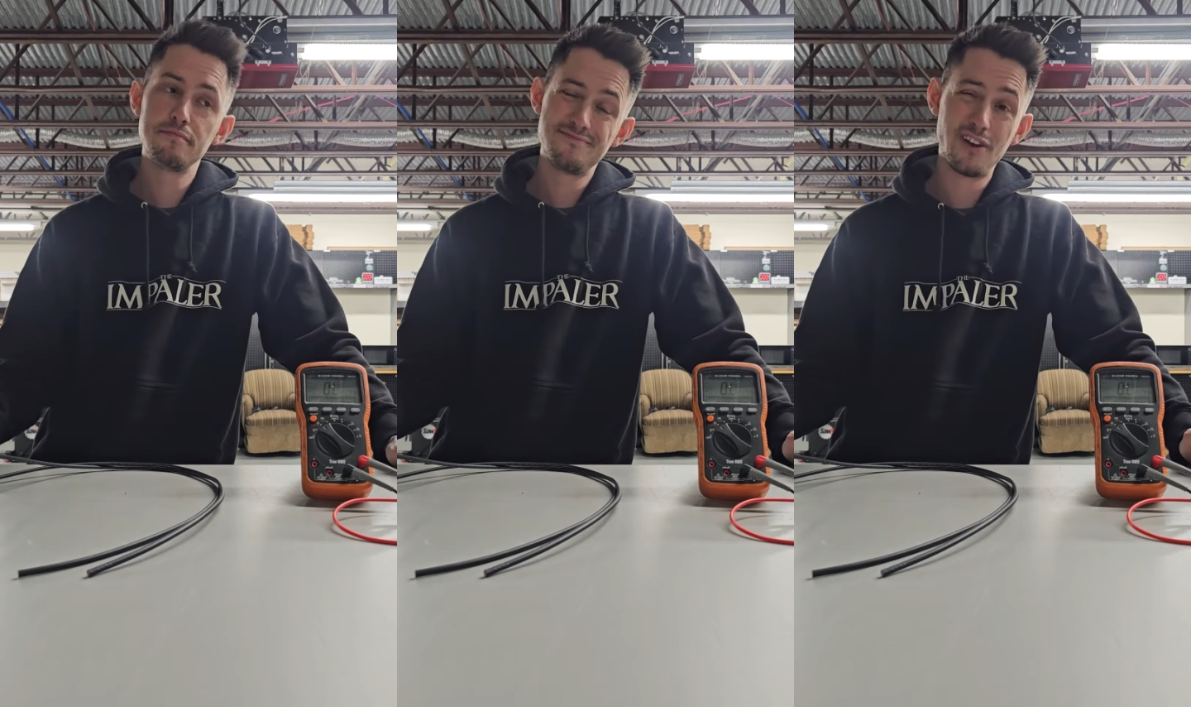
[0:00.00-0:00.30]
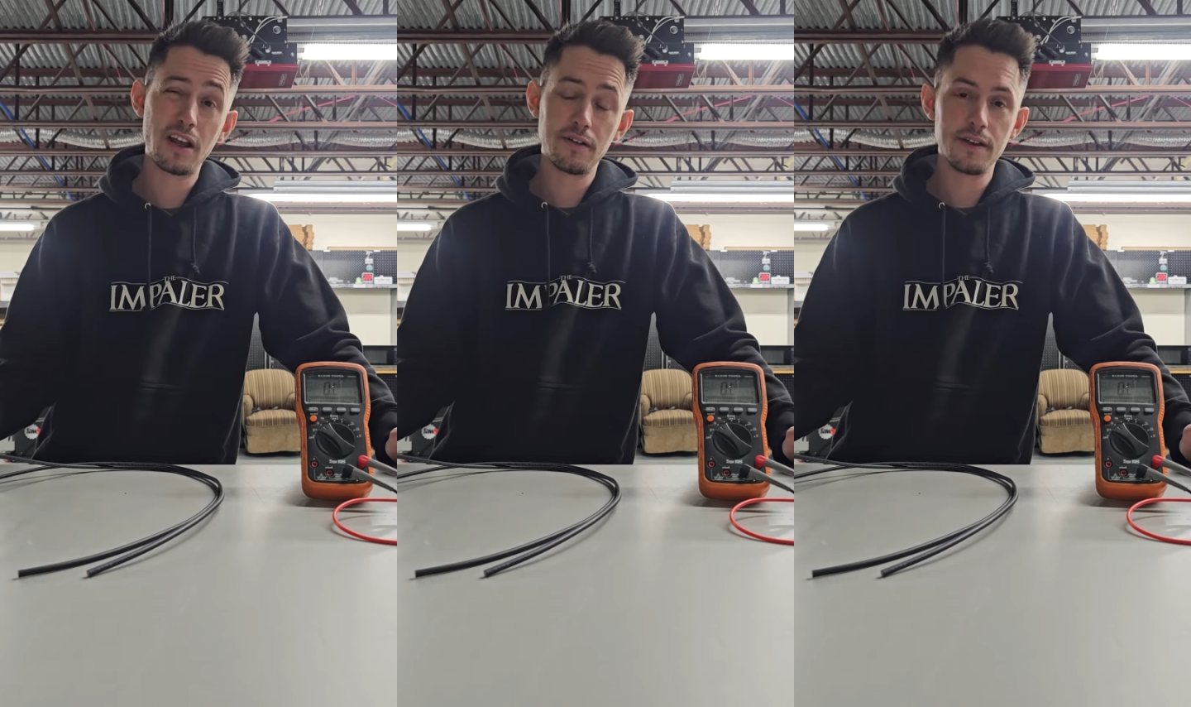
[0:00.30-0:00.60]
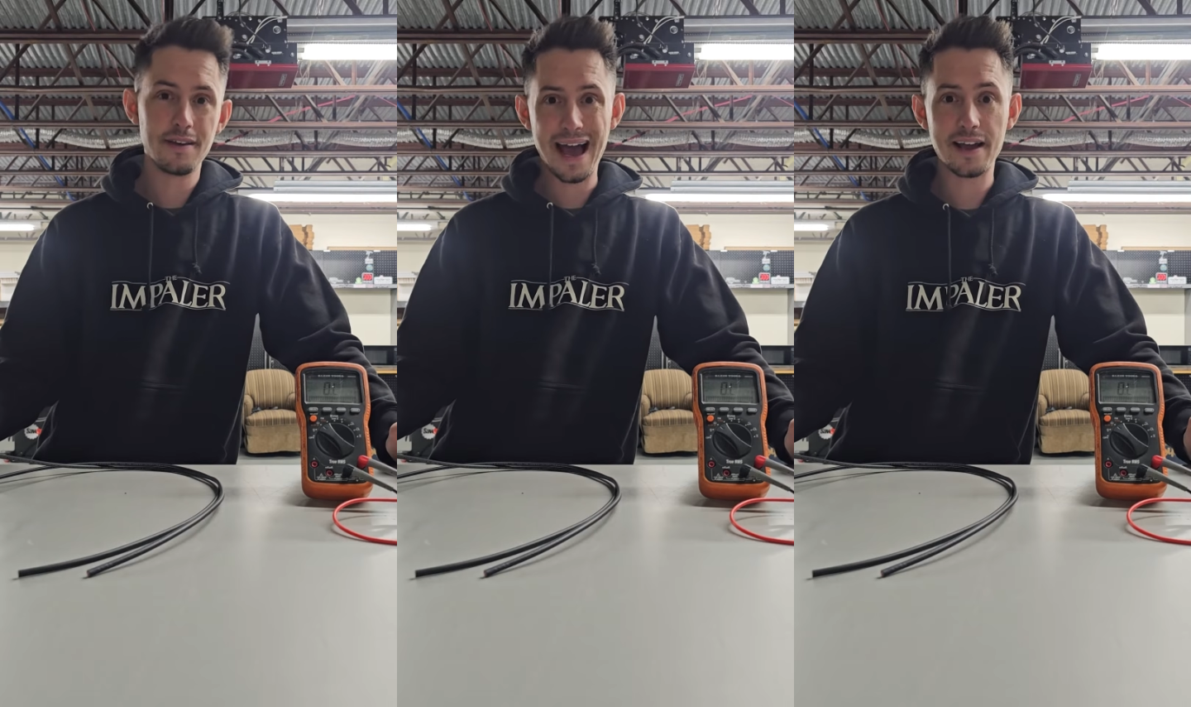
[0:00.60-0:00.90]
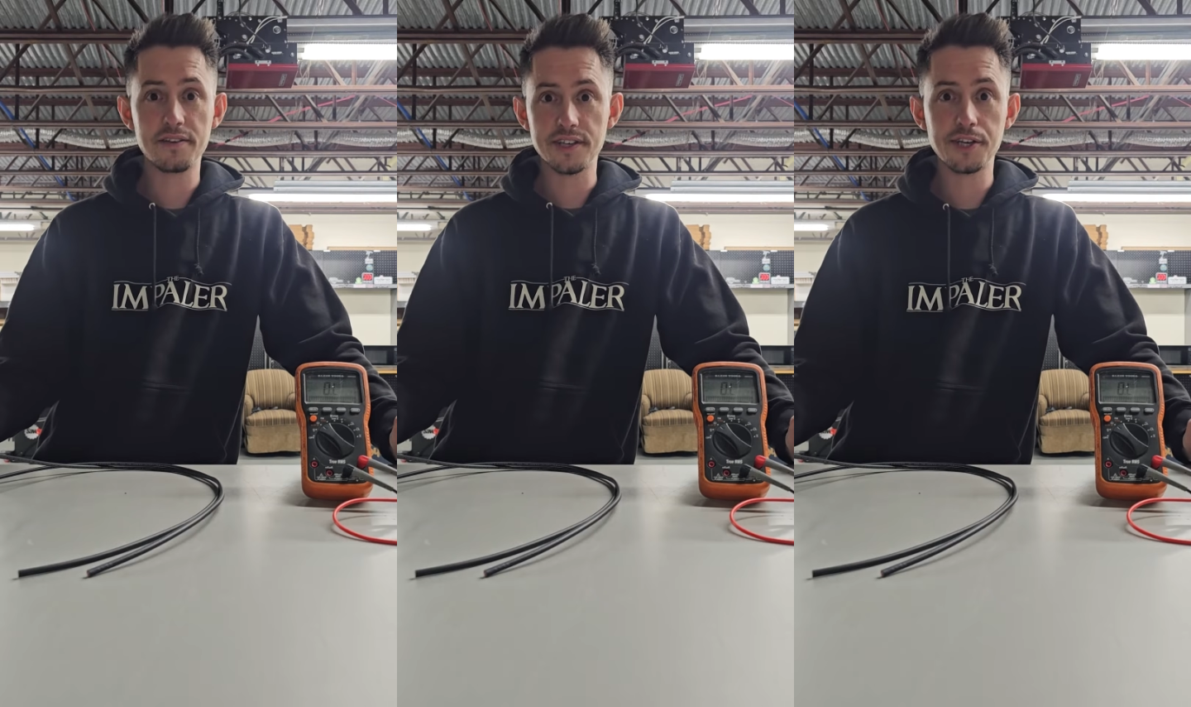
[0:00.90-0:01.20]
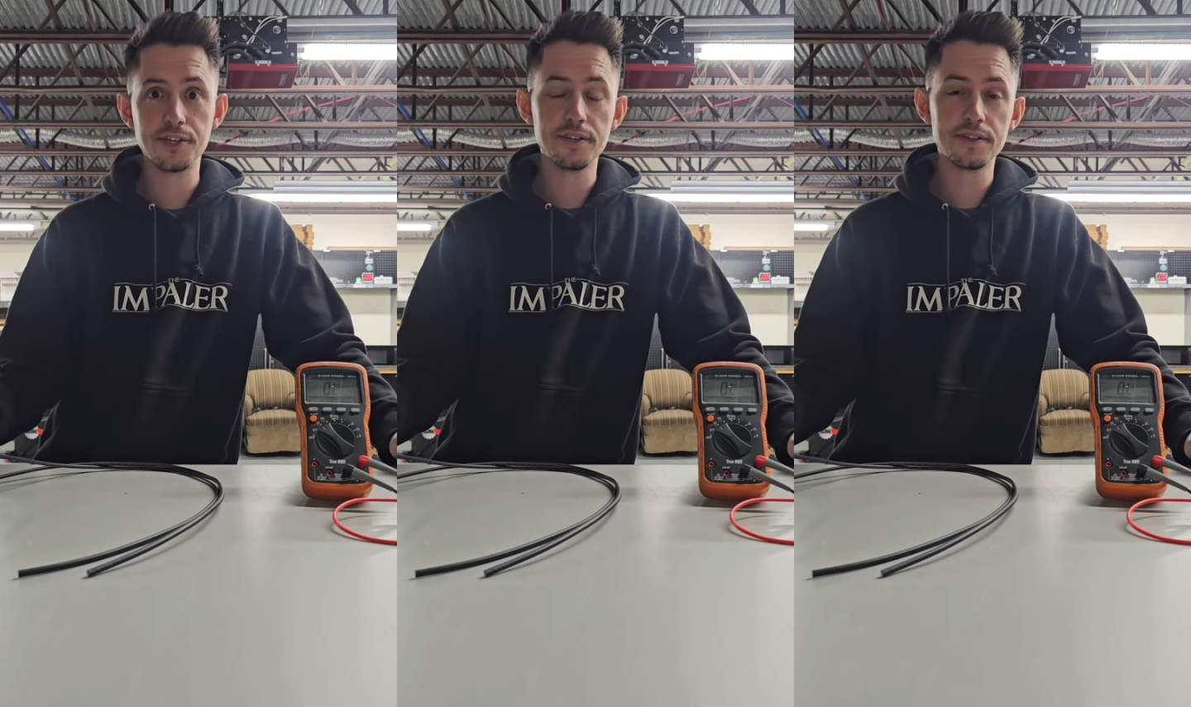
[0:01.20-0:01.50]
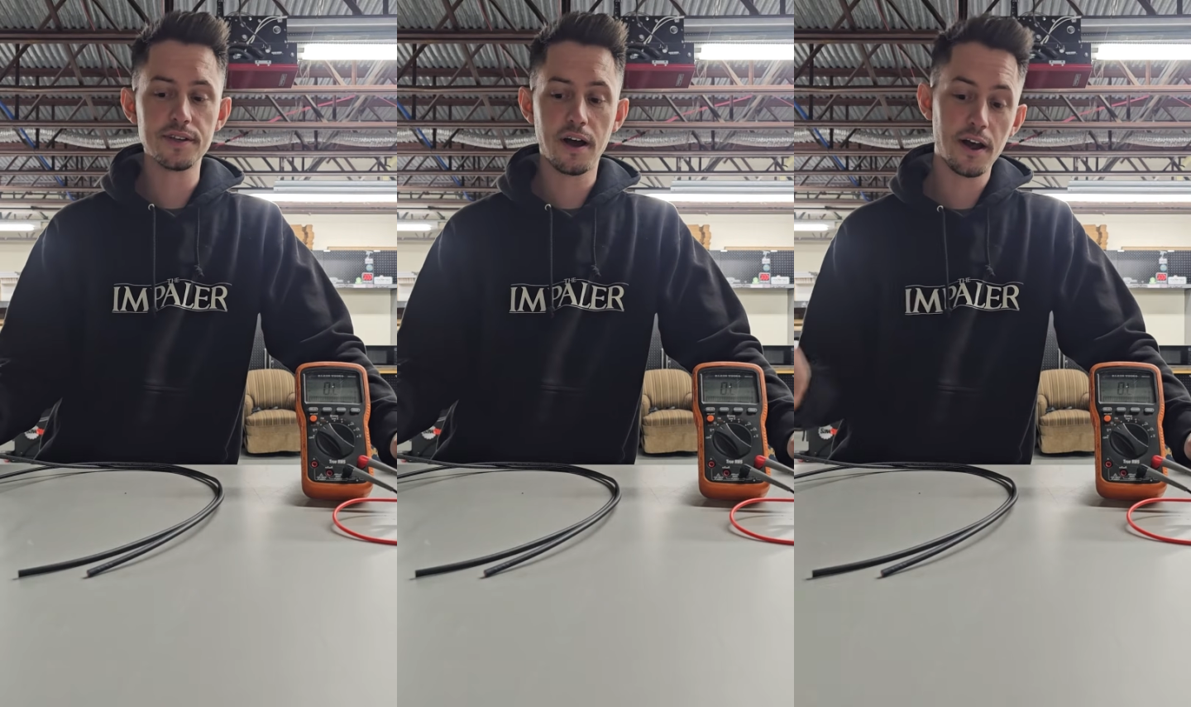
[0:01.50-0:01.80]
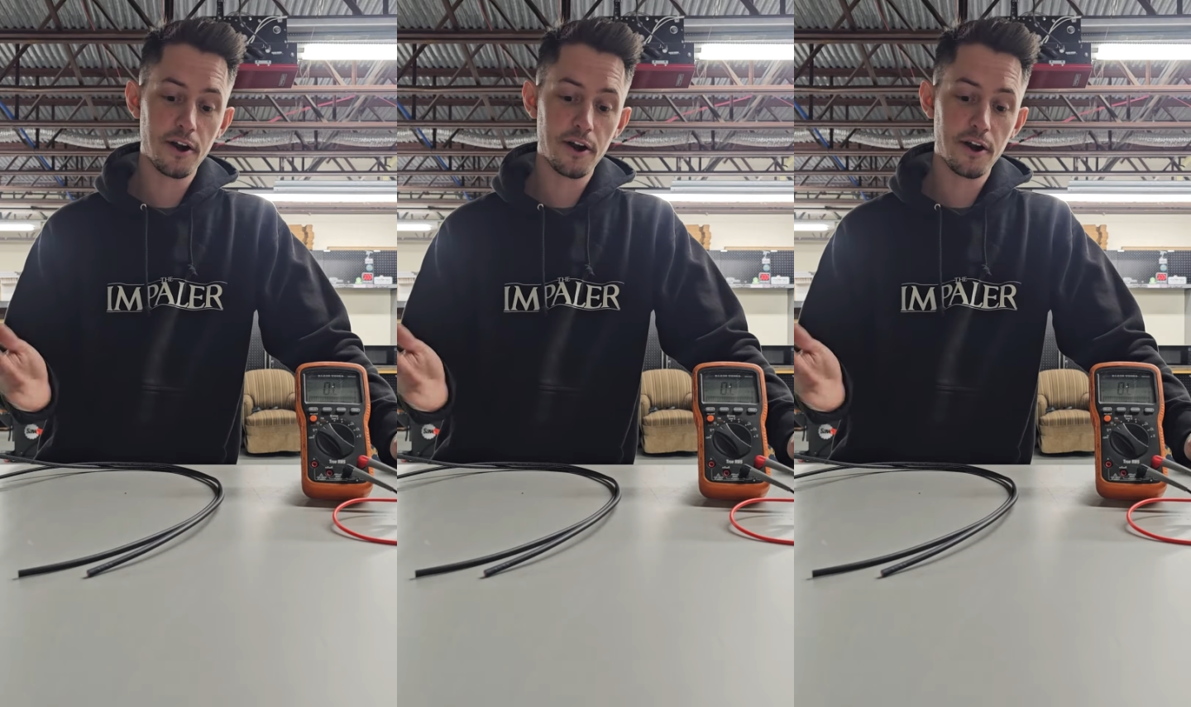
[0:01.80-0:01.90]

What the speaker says: frankly, accusations on